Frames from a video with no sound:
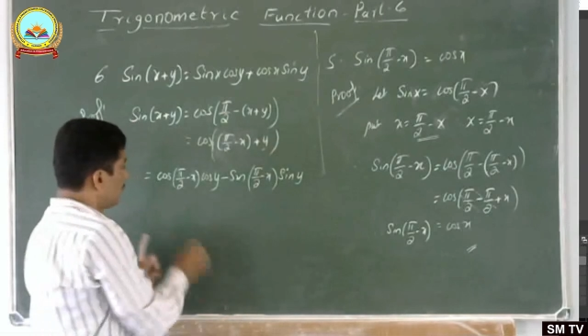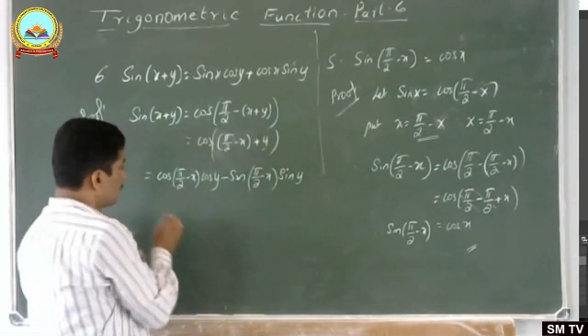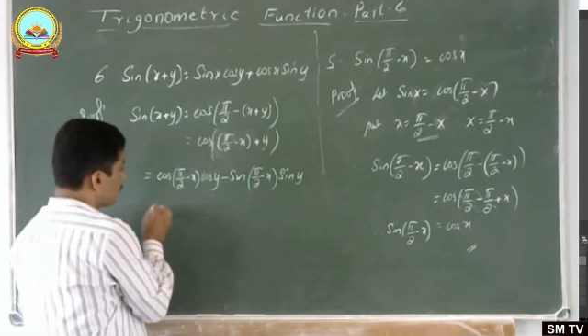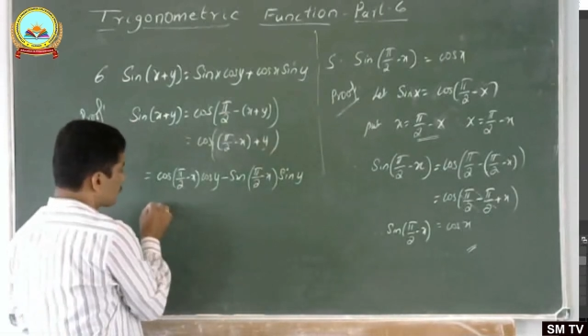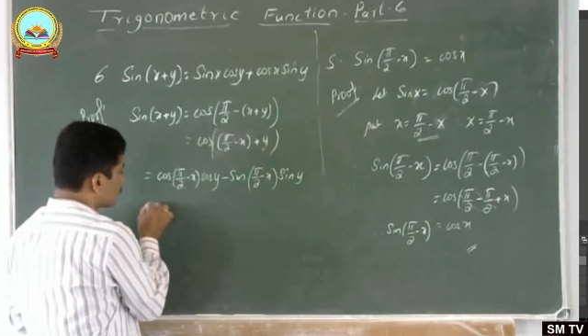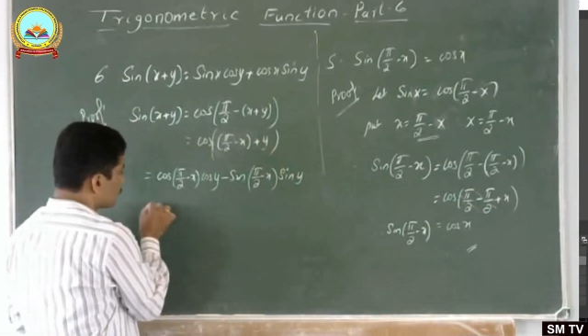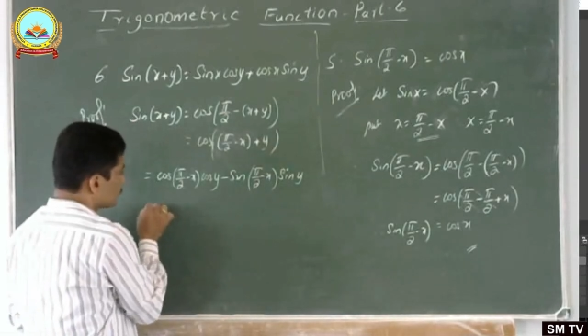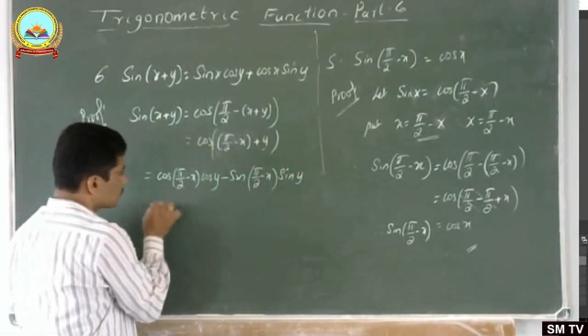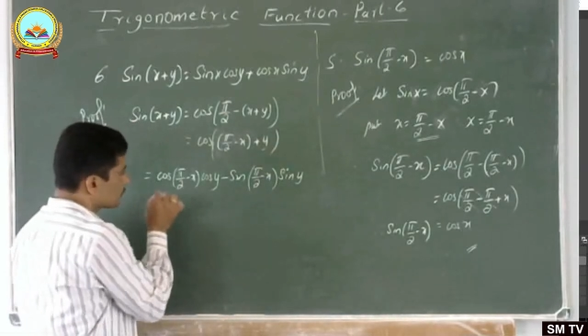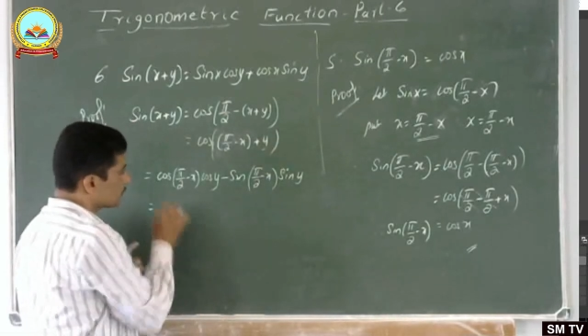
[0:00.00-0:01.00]
And also
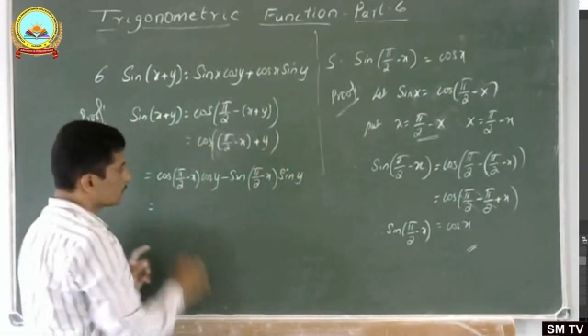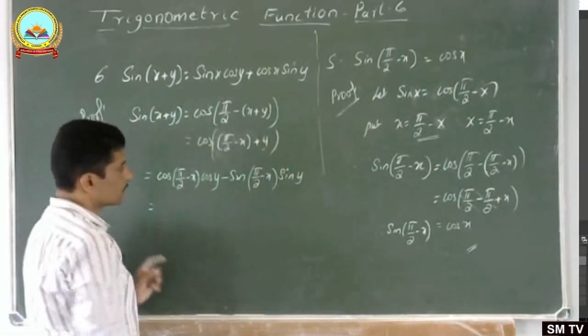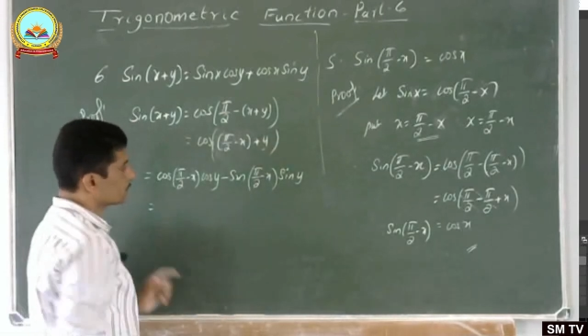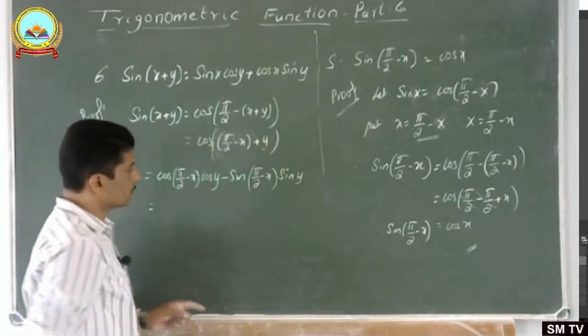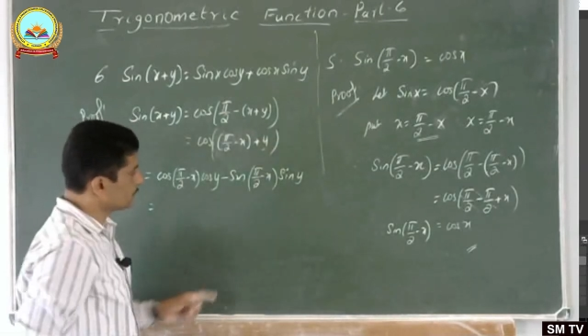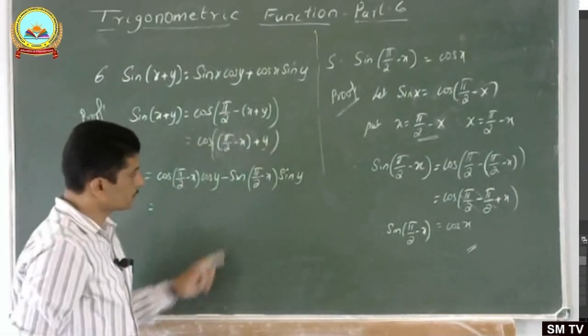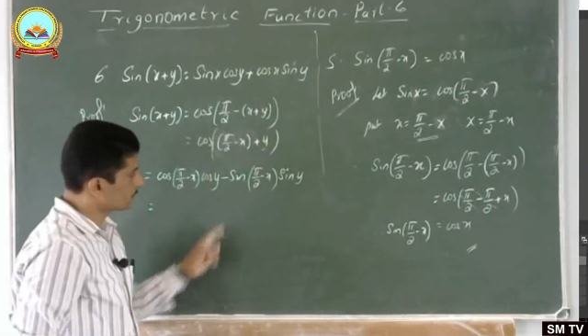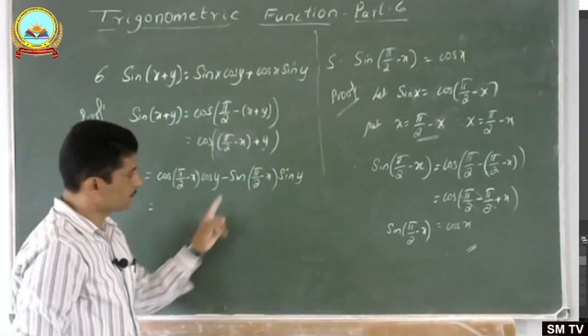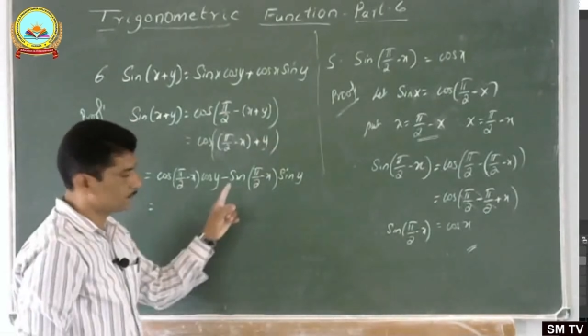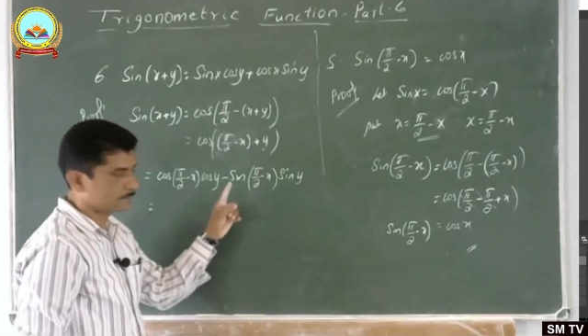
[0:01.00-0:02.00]
using the
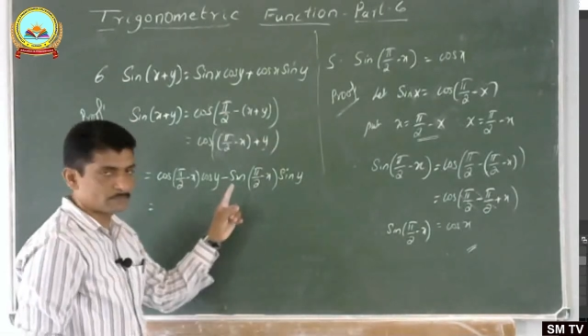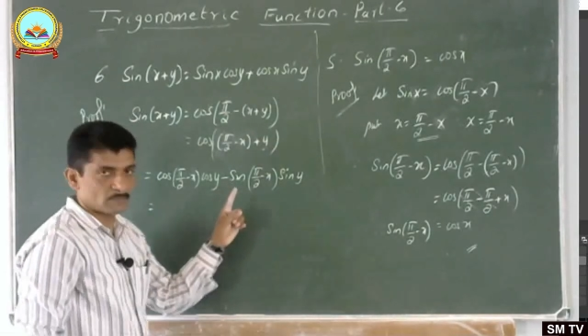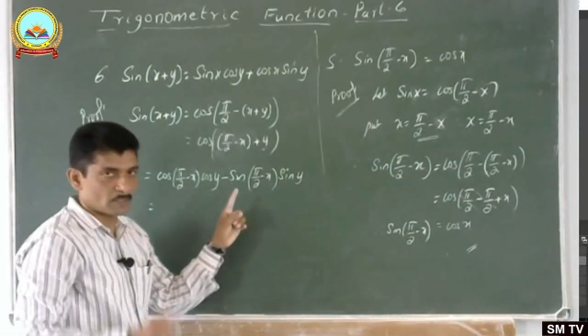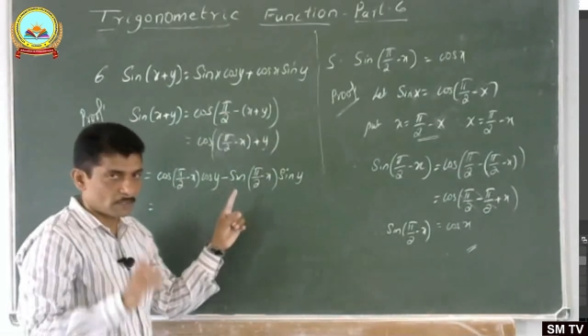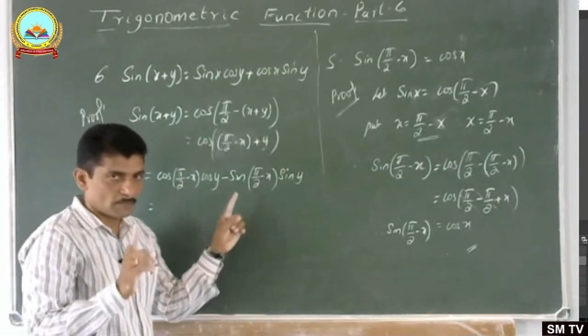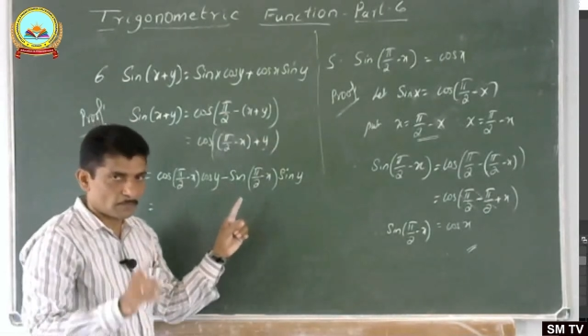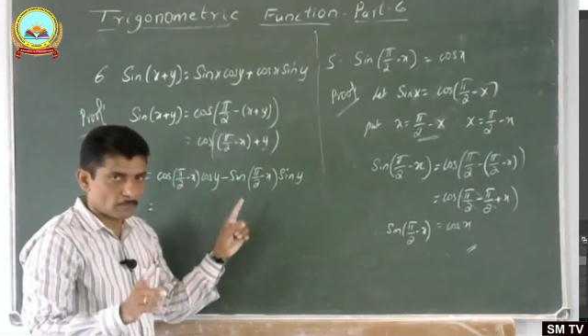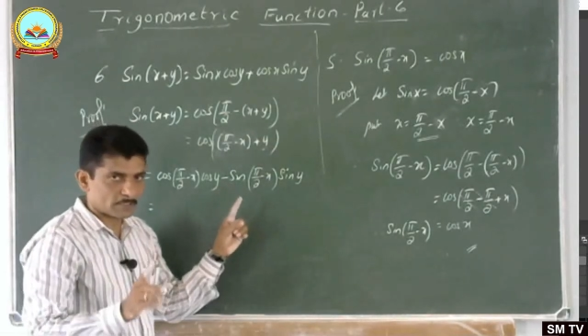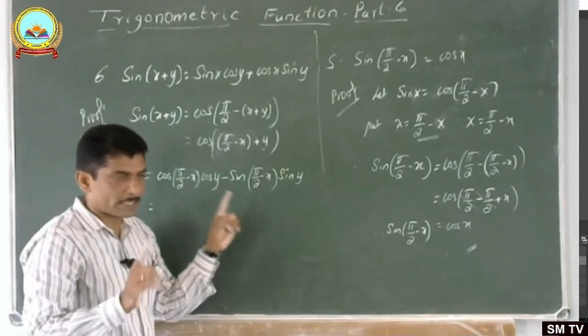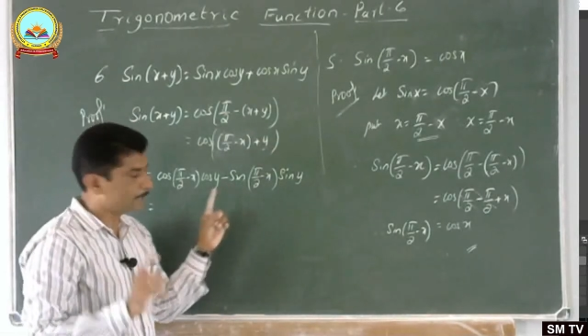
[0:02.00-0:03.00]
results,
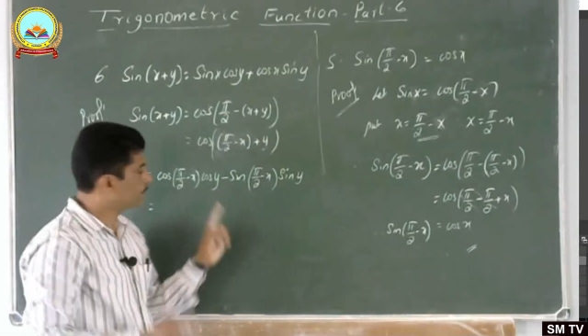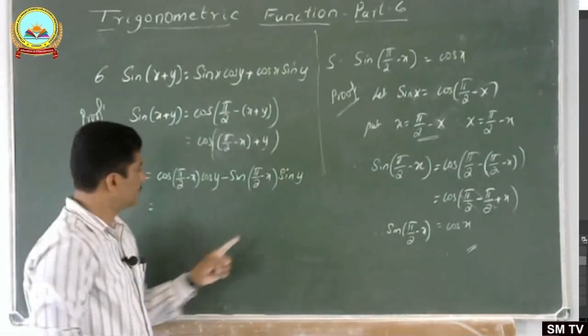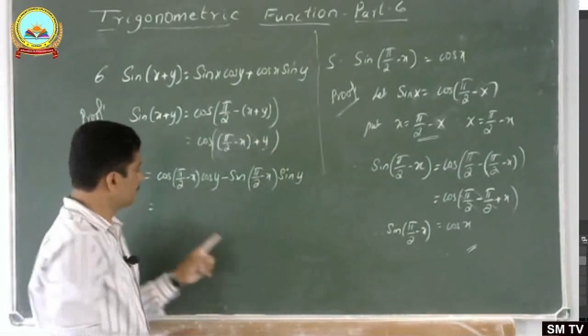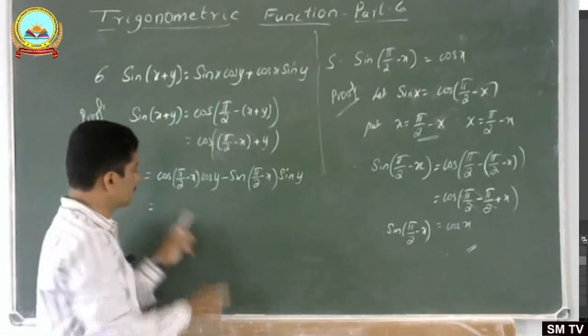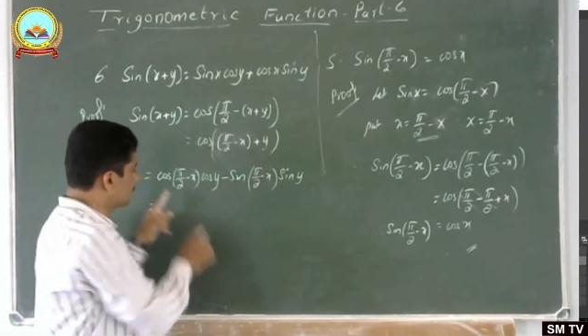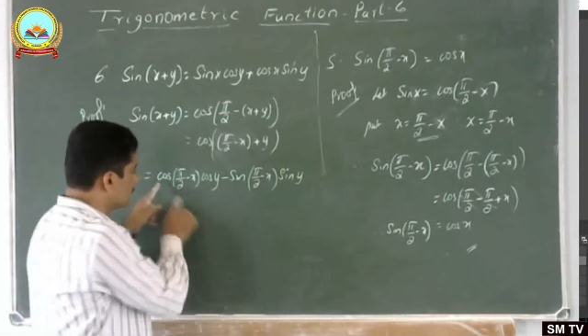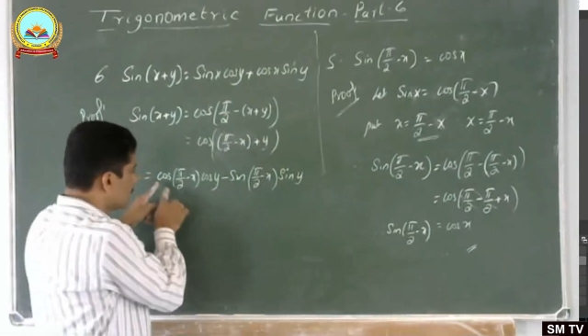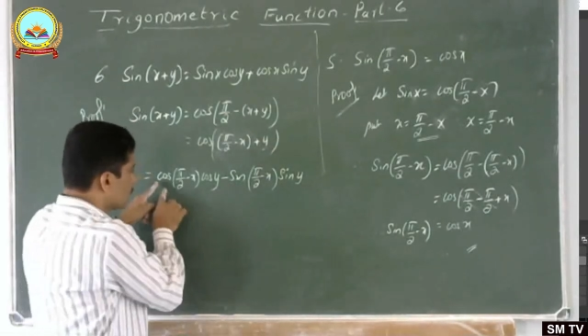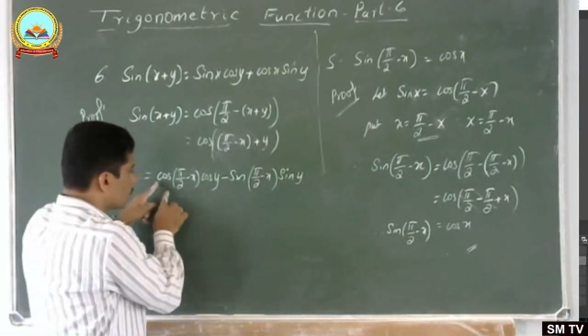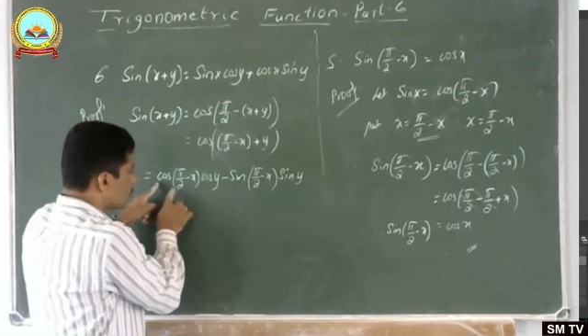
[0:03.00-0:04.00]
fourth and
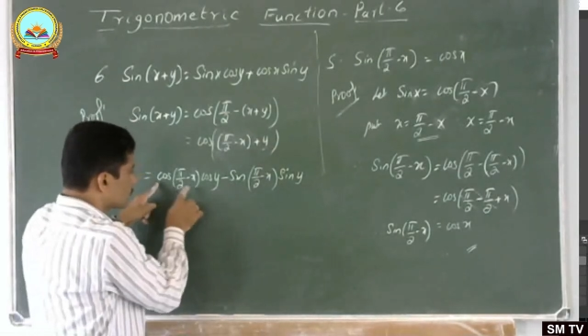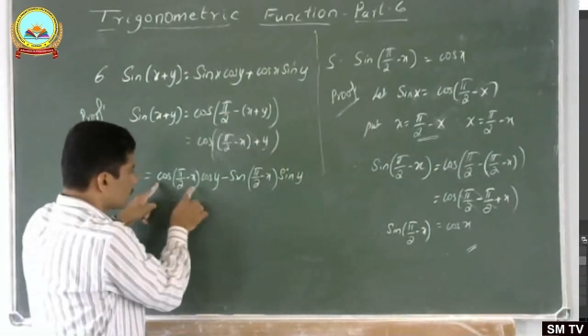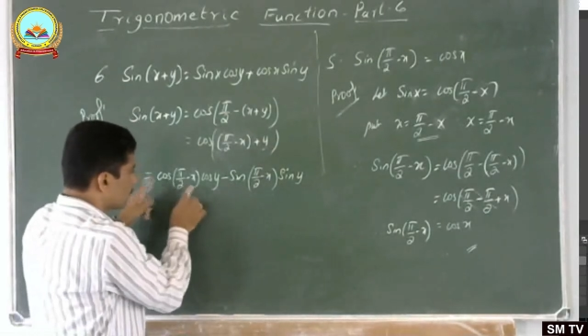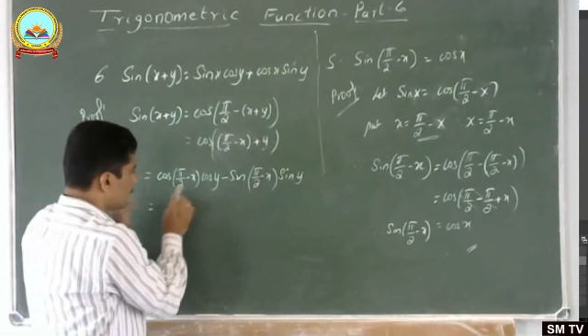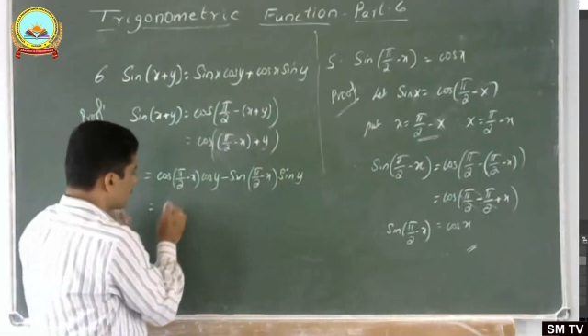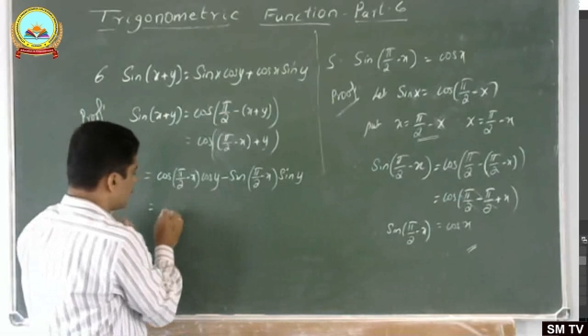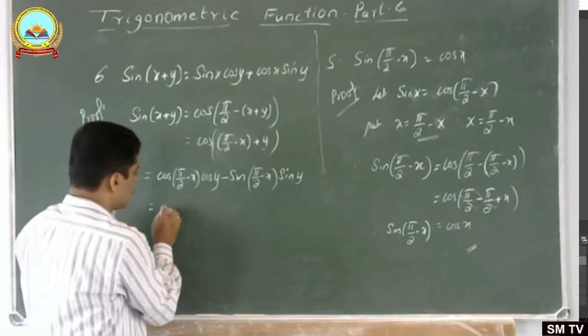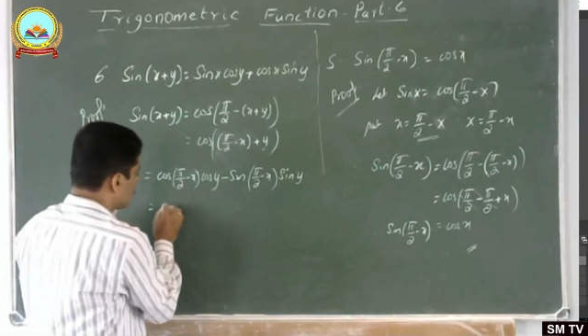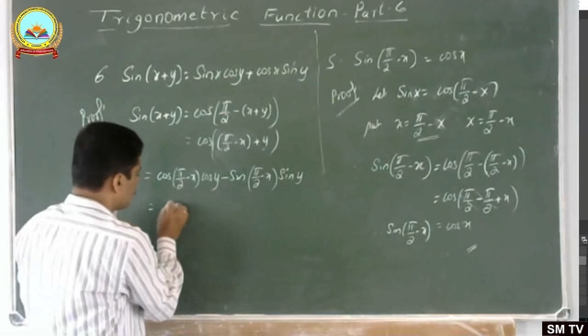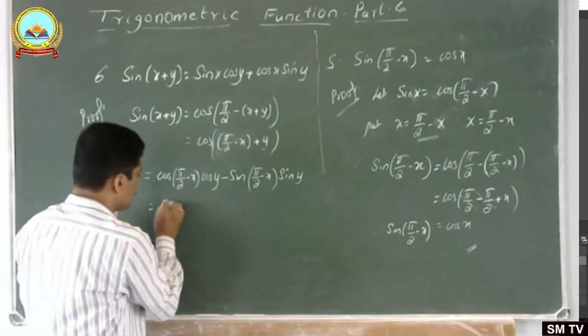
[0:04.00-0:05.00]
fifth, cos of pi
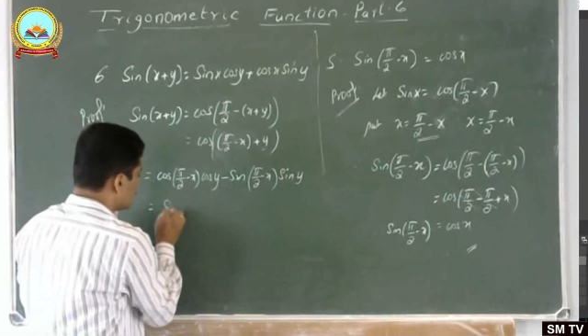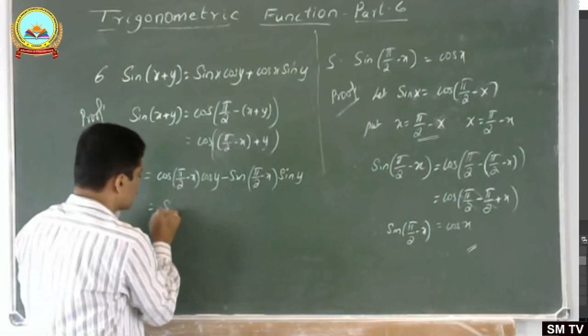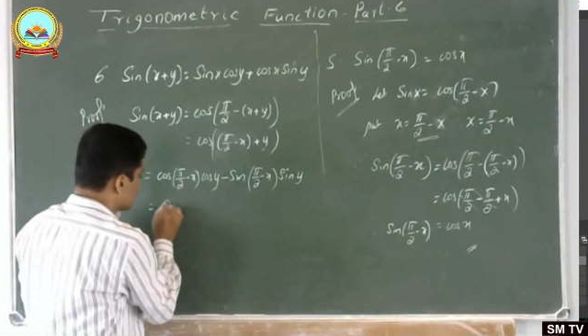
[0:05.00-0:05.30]
by 2 minus